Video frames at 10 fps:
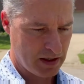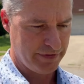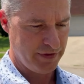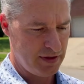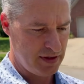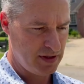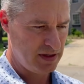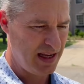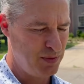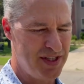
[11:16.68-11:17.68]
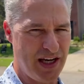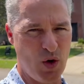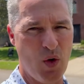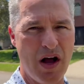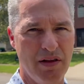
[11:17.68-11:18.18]
different, I wouldn't say
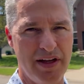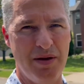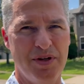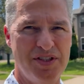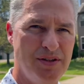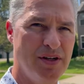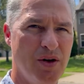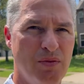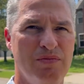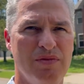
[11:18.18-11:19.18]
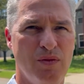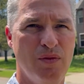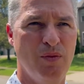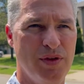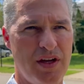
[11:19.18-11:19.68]
quality, but you know,
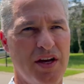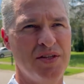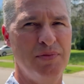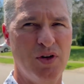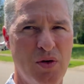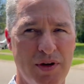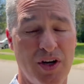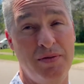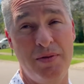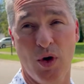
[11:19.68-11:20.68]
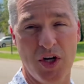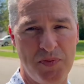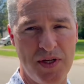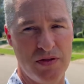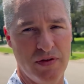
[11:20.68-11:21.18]
with the custom built home, they're going to be more
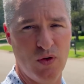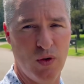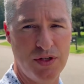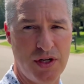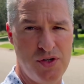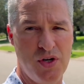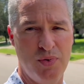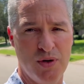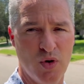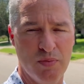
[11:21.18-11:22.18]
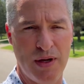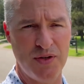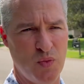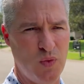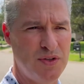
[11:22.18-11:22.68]
expensive, of course, because you can put more
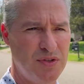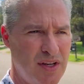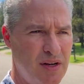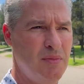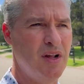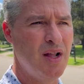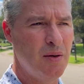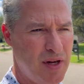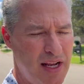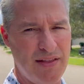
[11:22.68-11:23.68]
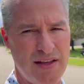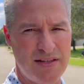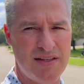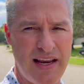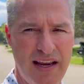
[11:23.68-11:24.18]
bells and whistles in them. But again,
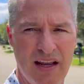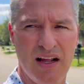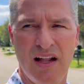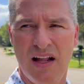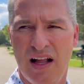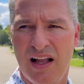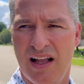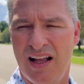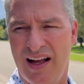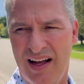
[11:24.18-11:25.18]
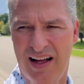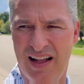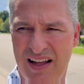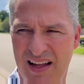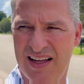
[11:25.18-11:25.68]
this is a, uh,
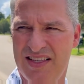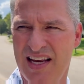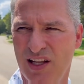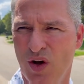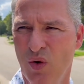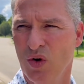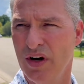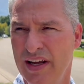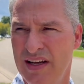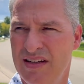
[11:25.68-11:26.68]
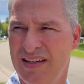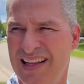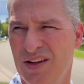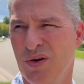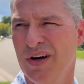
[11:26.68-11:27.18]
I'd say a lower end,
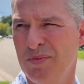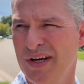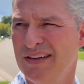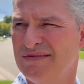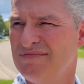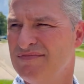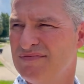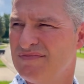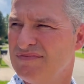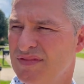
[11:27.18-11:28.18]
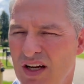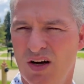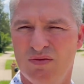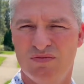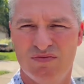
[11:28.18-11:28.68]
not lower end, but you
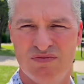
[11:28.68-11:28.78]
know,